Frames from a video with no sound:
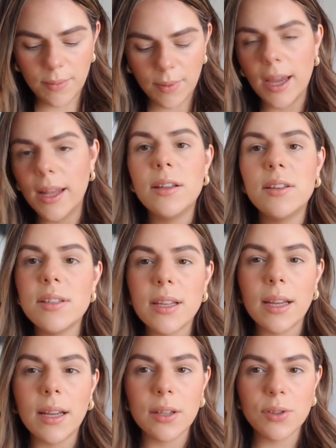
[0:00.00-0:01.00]
and this is
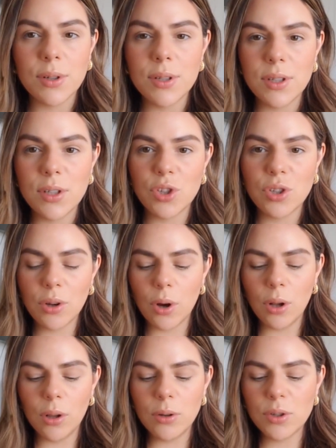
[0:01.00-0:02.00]
like a transition
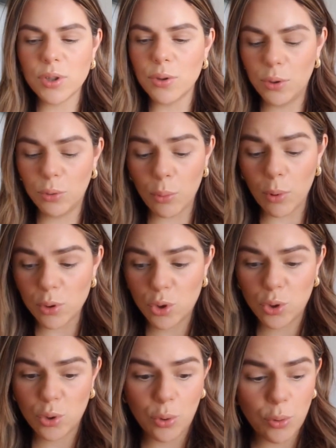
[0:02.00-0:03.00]
color, so it won't
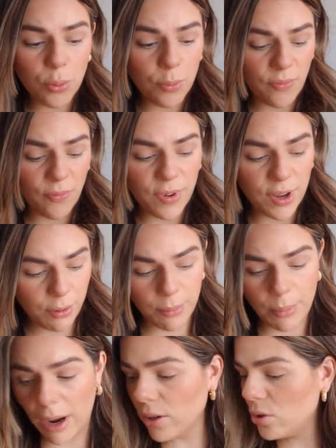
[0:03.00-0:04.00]
show very
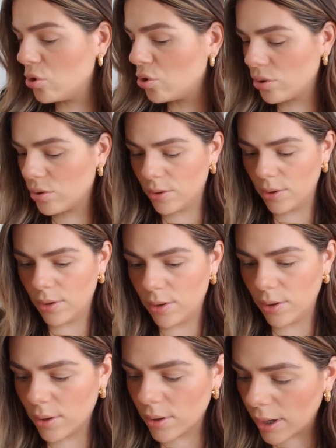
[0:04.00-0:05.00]
much.
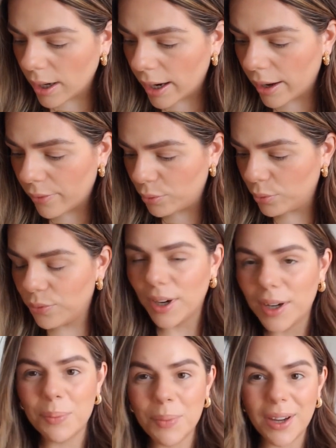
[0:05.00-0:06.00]
I have to
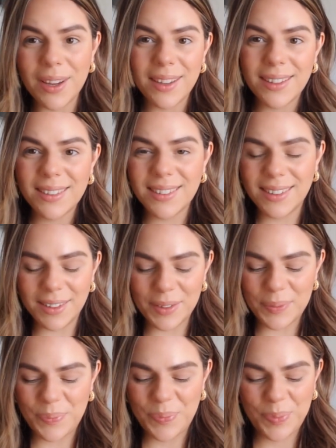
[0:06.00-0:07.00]
find my
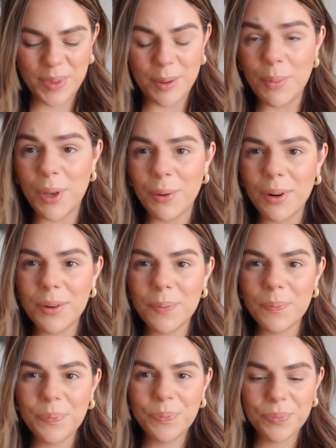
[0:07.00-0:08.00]
mirror,
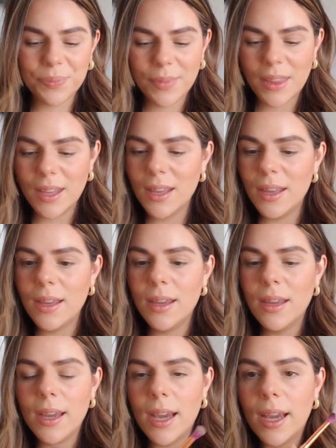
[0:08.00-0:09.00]

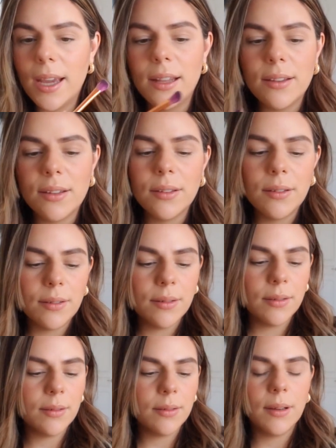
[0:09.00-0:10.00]
and
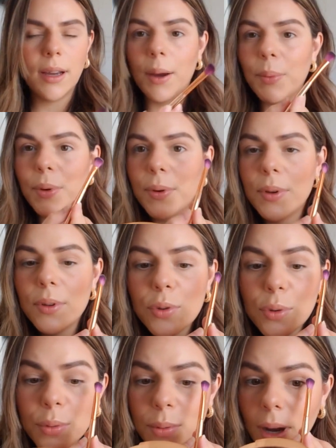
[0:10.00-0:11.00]
I'm going
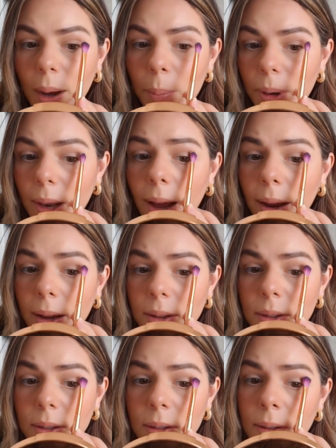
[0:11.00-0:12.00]
to apply it
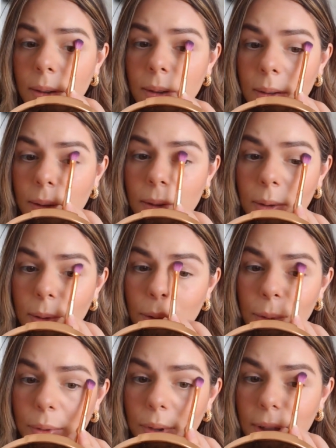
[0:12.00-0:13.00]

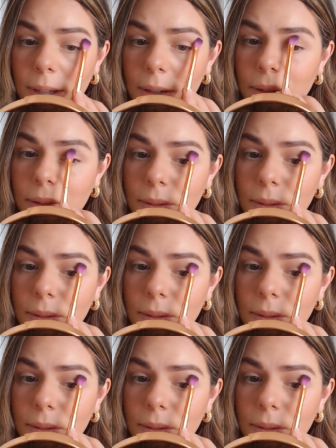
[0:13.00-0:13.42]
over here,